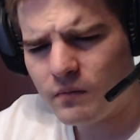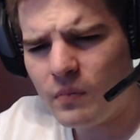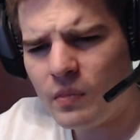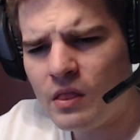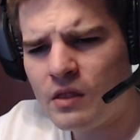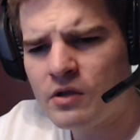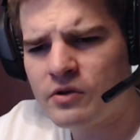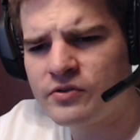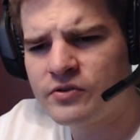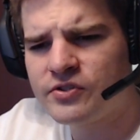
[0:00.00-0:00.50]

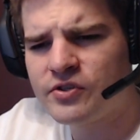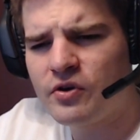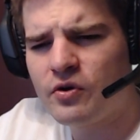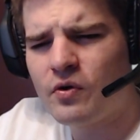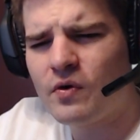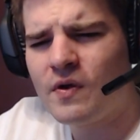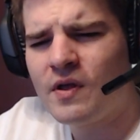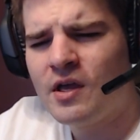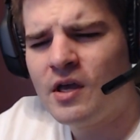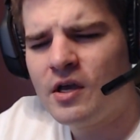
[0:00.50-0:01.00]

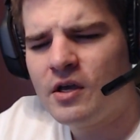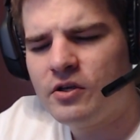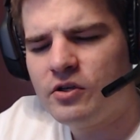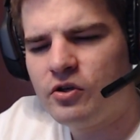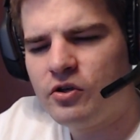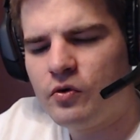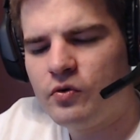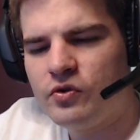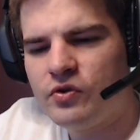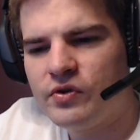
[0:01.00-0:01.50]
So,
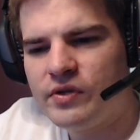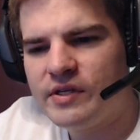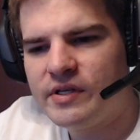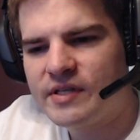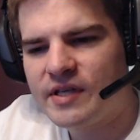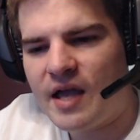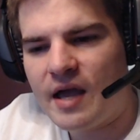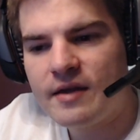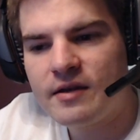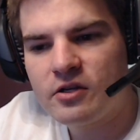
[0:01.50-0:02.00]
you need to
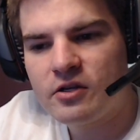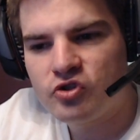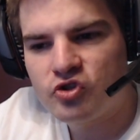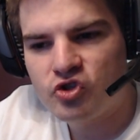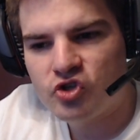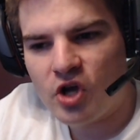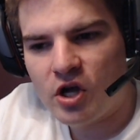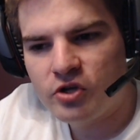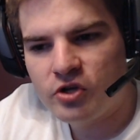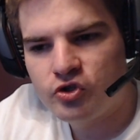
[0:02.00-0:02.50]
kind of
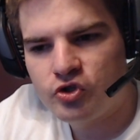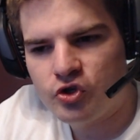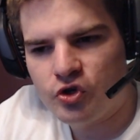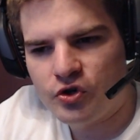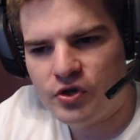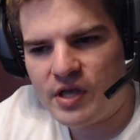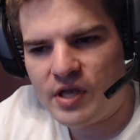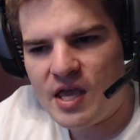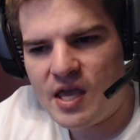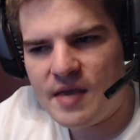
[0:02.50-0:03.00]
judge your
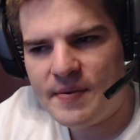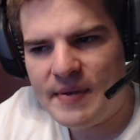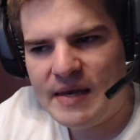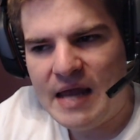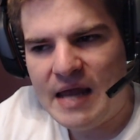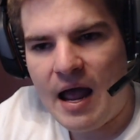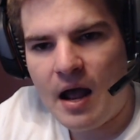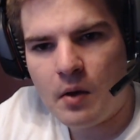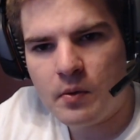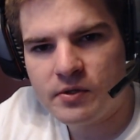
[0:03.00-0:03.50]
game and
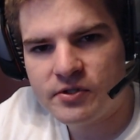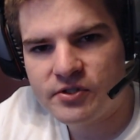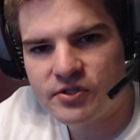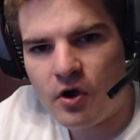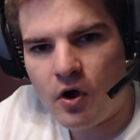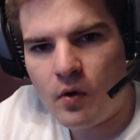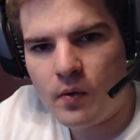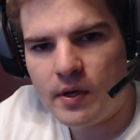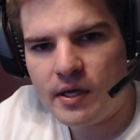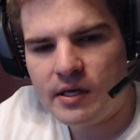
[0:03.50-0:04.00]
how it's
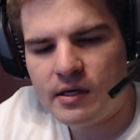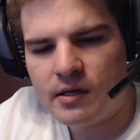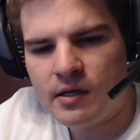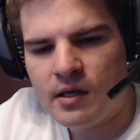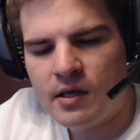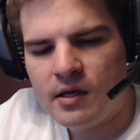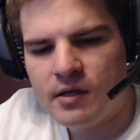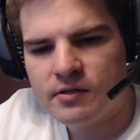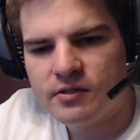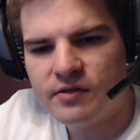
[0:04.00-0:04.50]
going
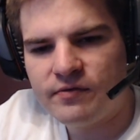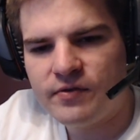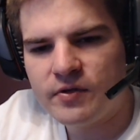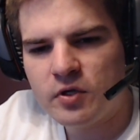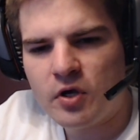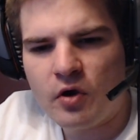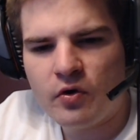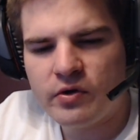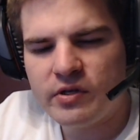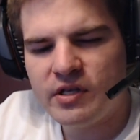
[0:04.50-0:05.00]
to
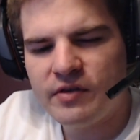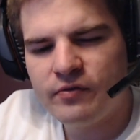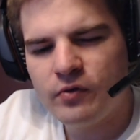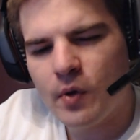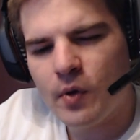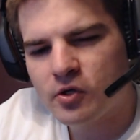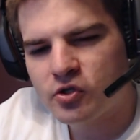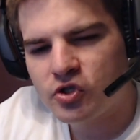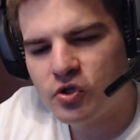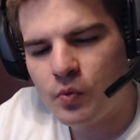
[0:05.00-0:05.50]
figure out if you
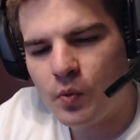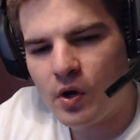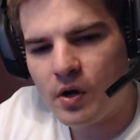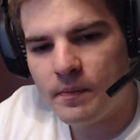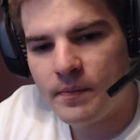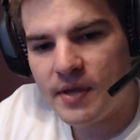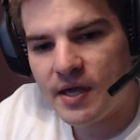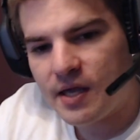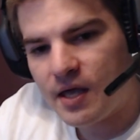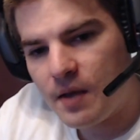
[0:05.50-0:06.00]
actually want
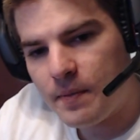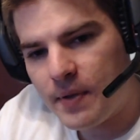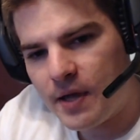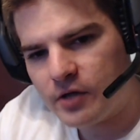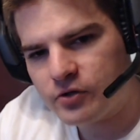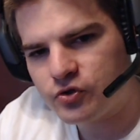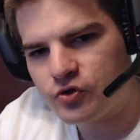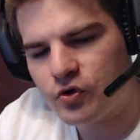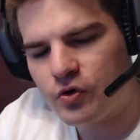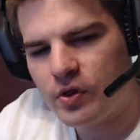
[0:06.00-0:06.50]
to pick up
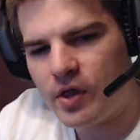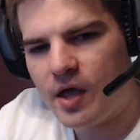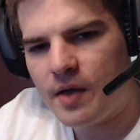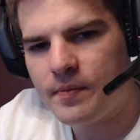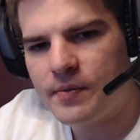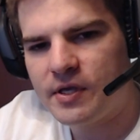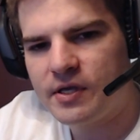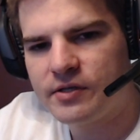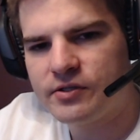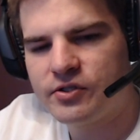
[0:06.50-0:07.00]
Astrolab,
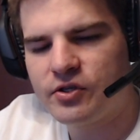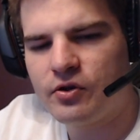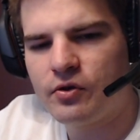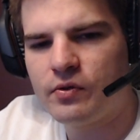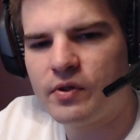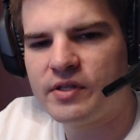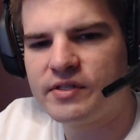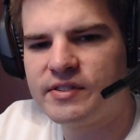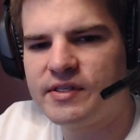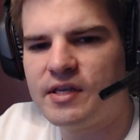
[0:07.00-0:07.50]
because,
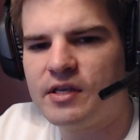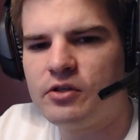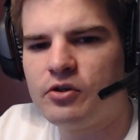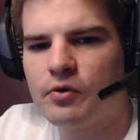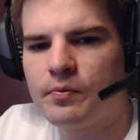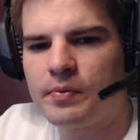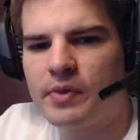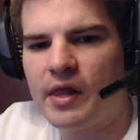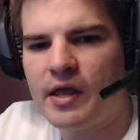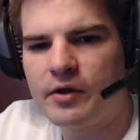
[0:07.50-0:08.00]
let's say you're
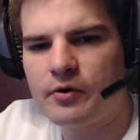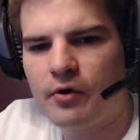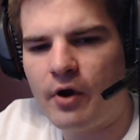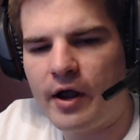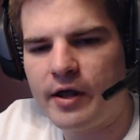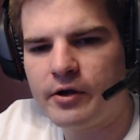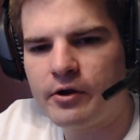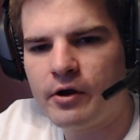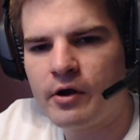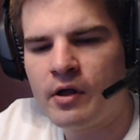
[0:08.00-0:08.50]
Plague
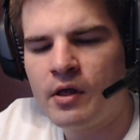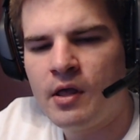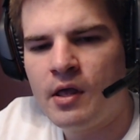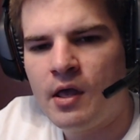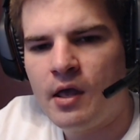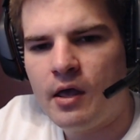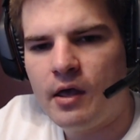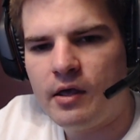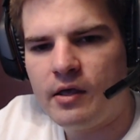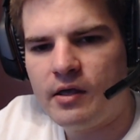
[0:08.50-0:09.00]
Rider,
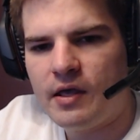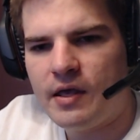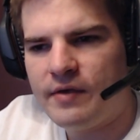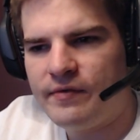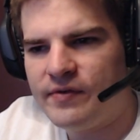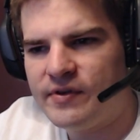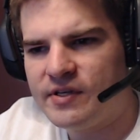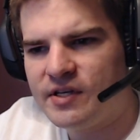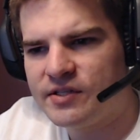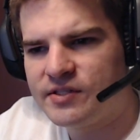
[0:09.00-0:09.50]
if
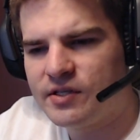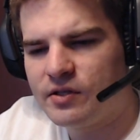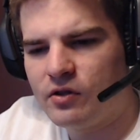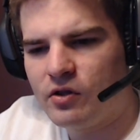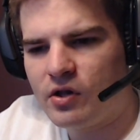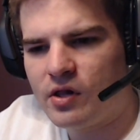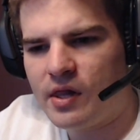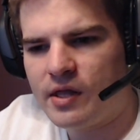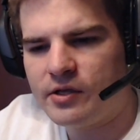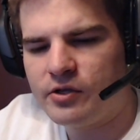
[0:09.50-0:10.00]
it doesn't
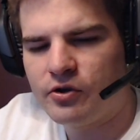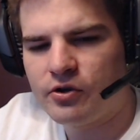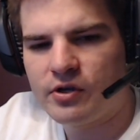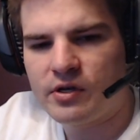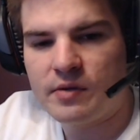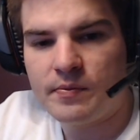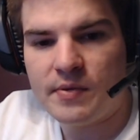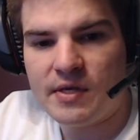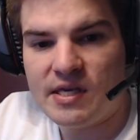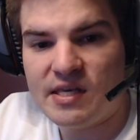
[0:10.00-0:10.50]
look like you're going to
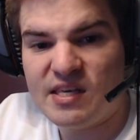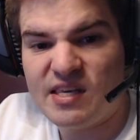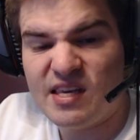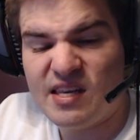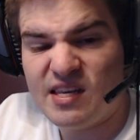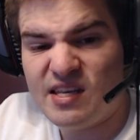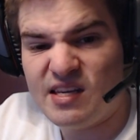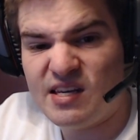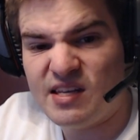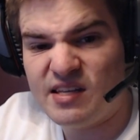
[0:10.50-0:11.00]
be
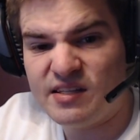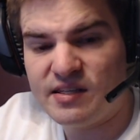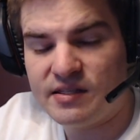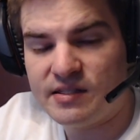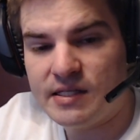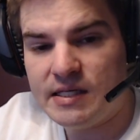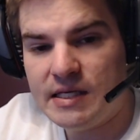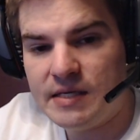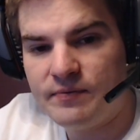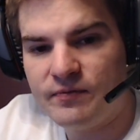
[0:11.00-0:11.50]
getting into
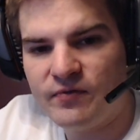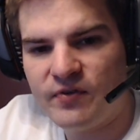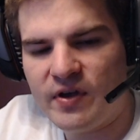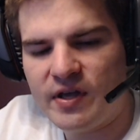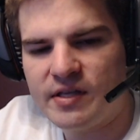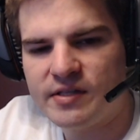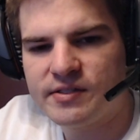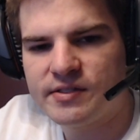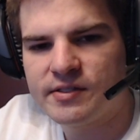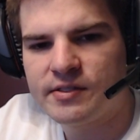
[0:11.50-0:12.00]
team
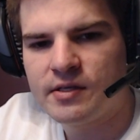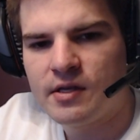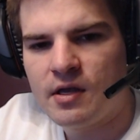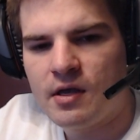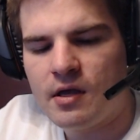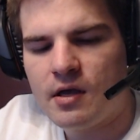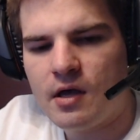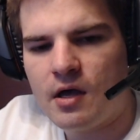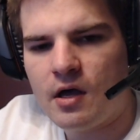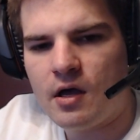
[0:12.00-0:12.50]
fights,
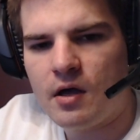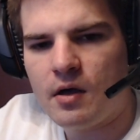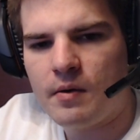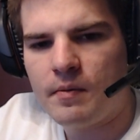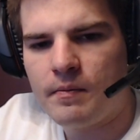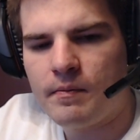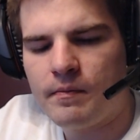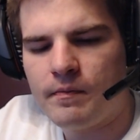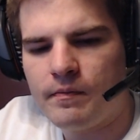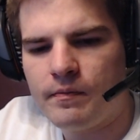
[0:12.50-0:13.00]

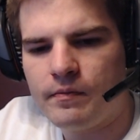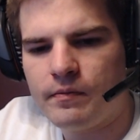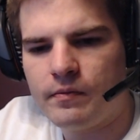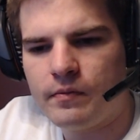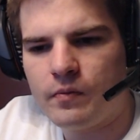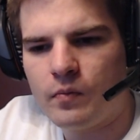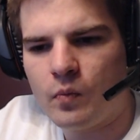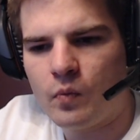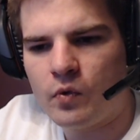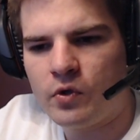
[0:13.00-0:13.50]

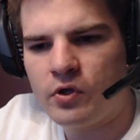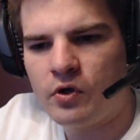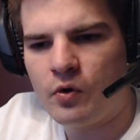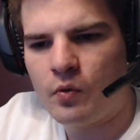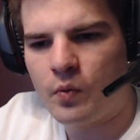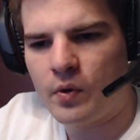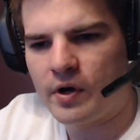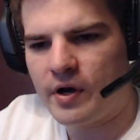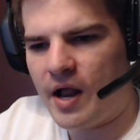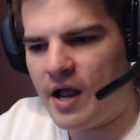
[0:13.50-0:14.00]

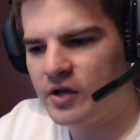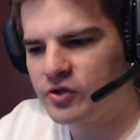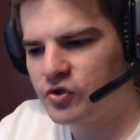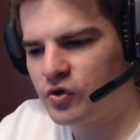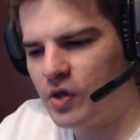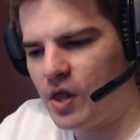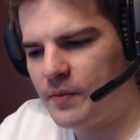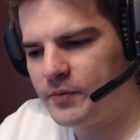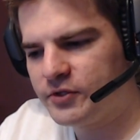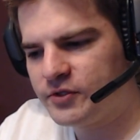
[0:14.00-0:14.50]
where
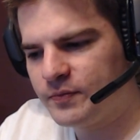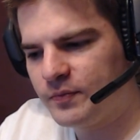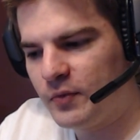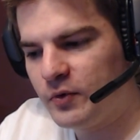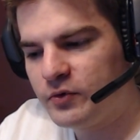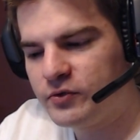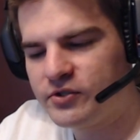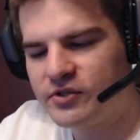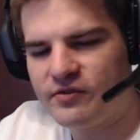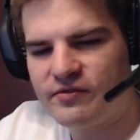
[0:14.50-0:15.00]
Astrolab is
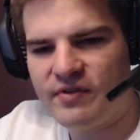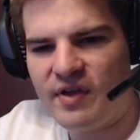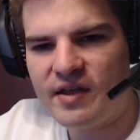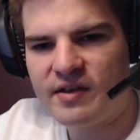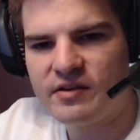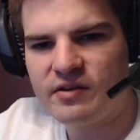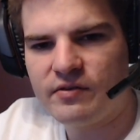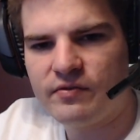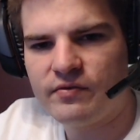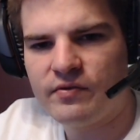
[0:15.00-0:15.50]
most
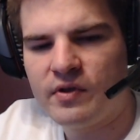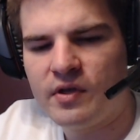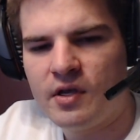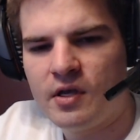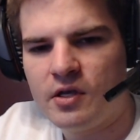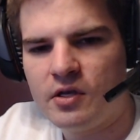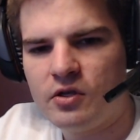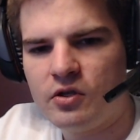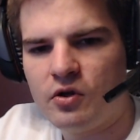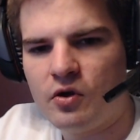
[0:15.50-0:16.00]
effective,
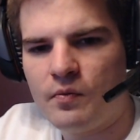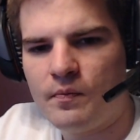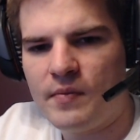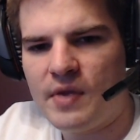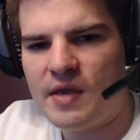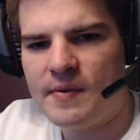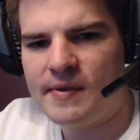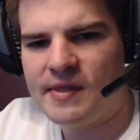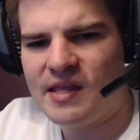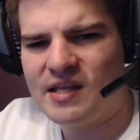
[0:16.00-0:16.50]

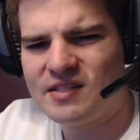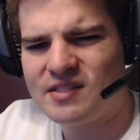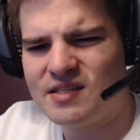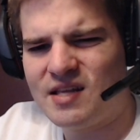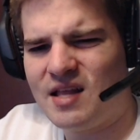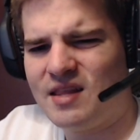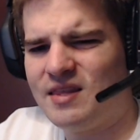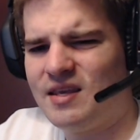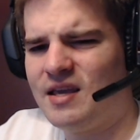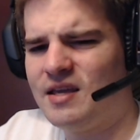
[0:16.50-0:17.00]
maybe that's
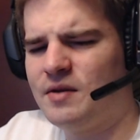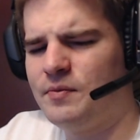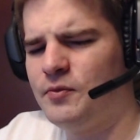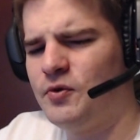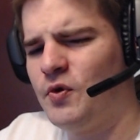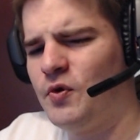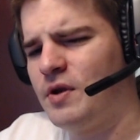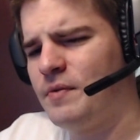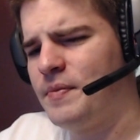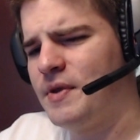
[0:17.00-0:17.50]
not the item you
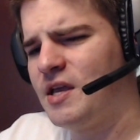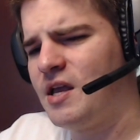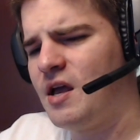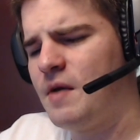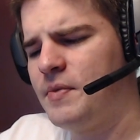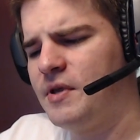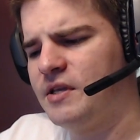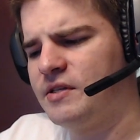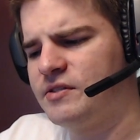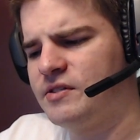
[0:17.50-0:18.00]
want to pick up
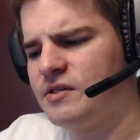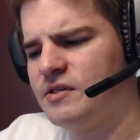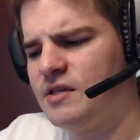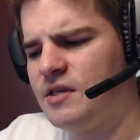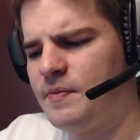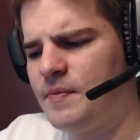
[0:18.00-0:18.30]
against a team.